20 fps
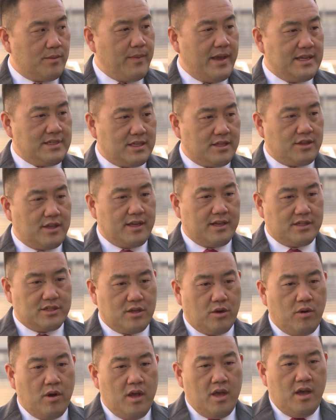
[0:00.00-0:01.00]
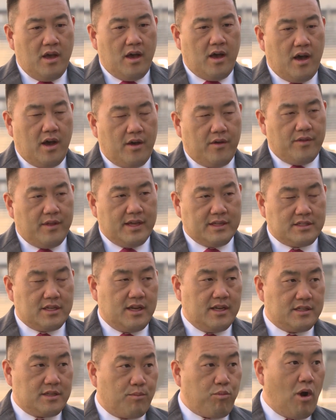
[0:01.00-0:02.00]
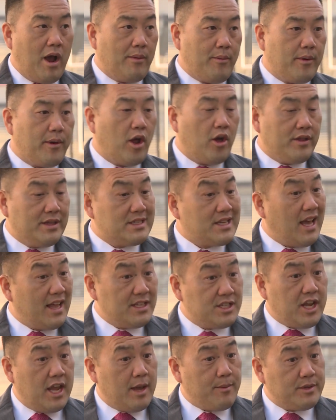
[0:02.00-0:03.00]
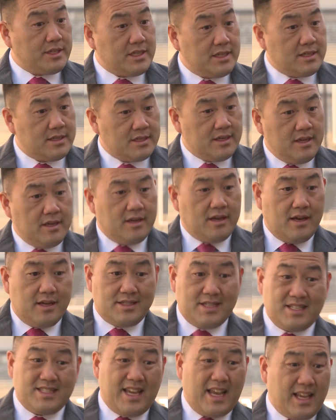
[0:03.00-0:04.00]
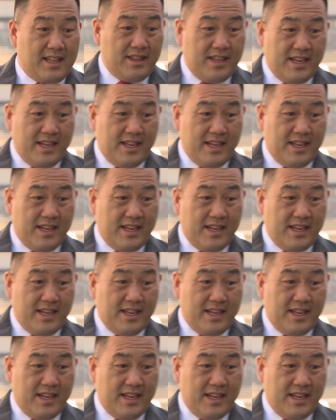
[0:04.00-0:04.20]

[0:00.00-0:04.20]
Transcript: amazing mm-hmm. thing. So uh, it's, it's a problem on all these college campuses. Uh, it's the second